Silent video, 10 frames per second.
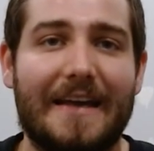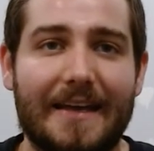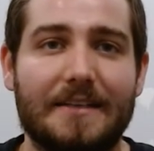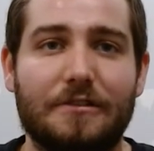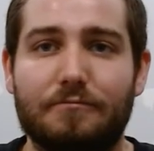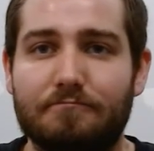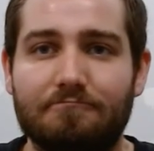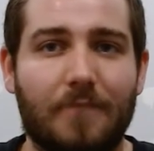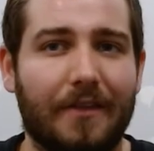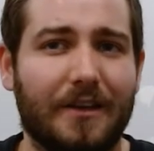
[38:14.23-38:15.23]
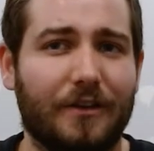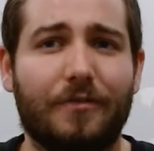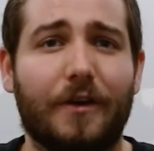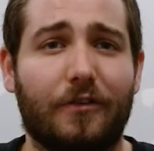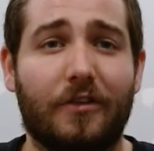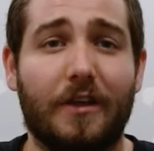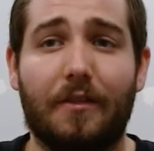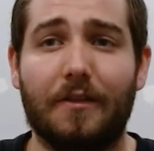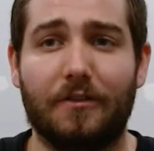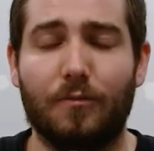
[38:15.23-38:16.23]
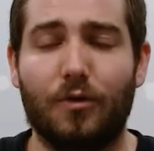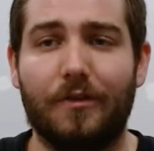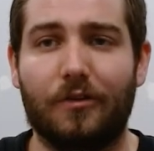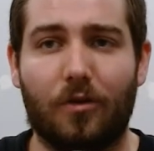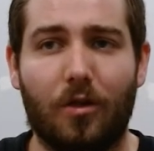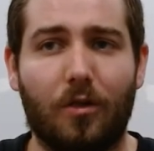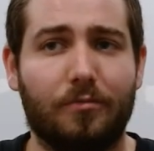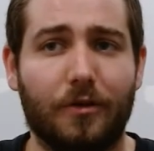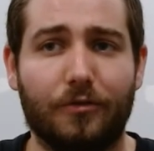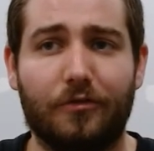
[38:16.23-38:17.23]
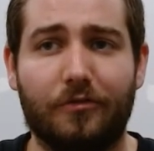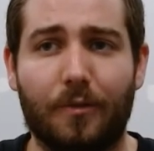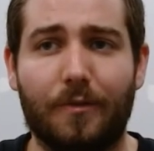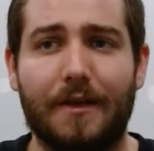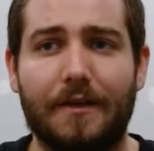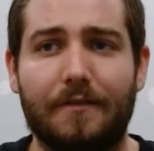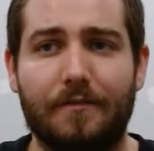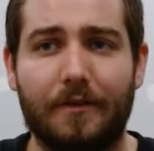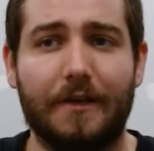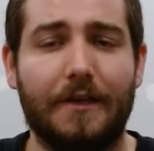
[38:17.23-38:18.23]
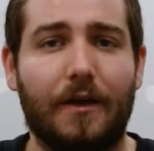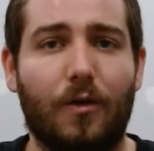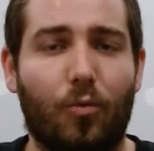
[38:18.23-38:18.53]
And I think it's fair to say that these movies are all approached from a very